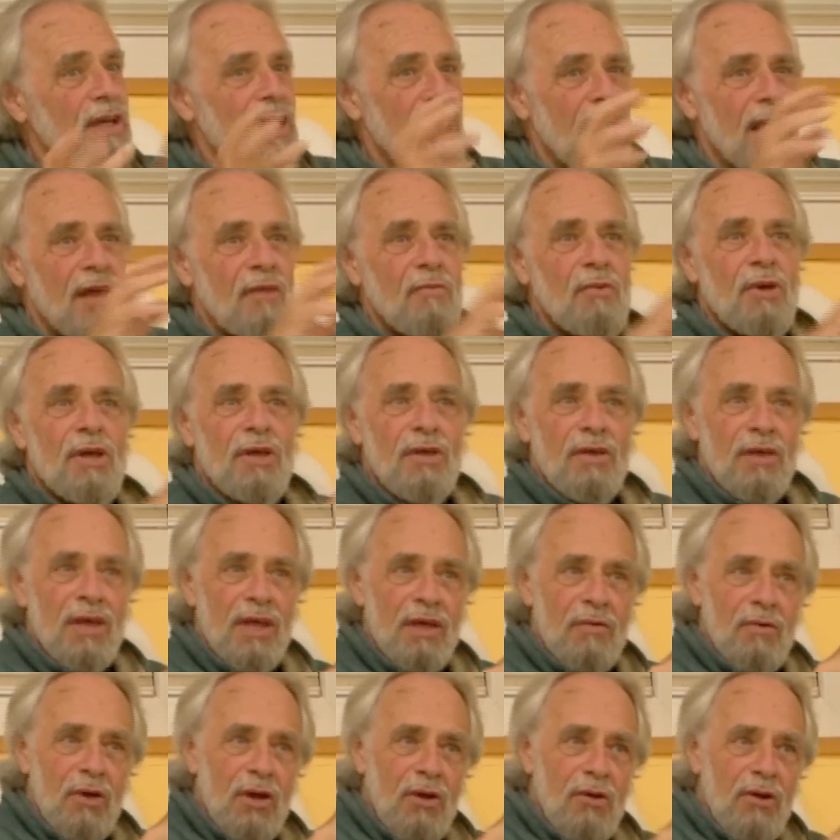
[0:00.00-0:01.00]
And
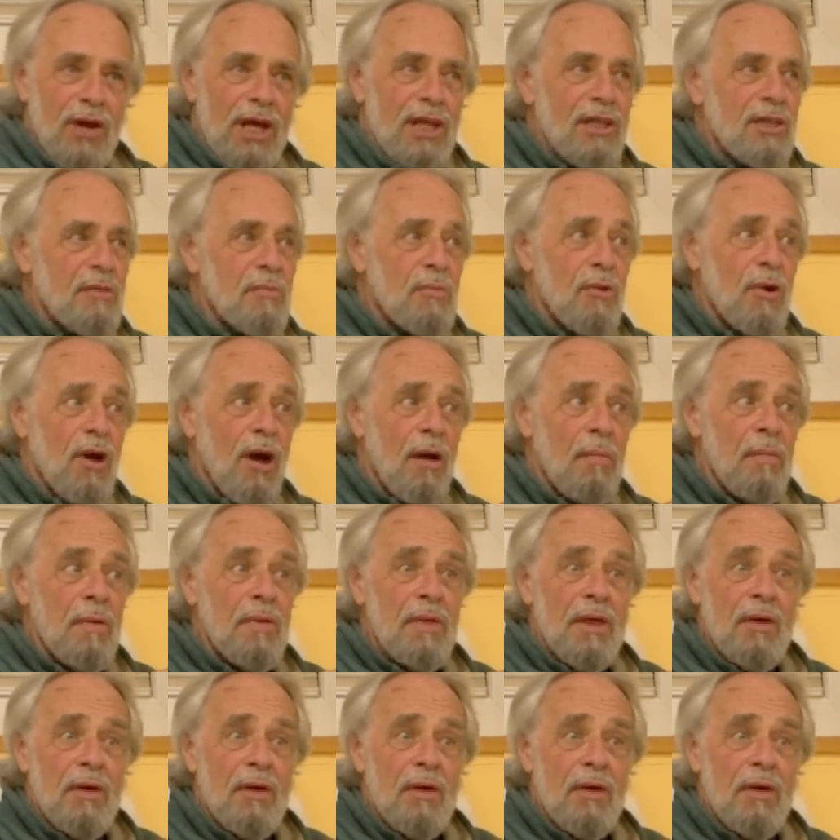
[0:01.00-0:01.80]
we create the problem,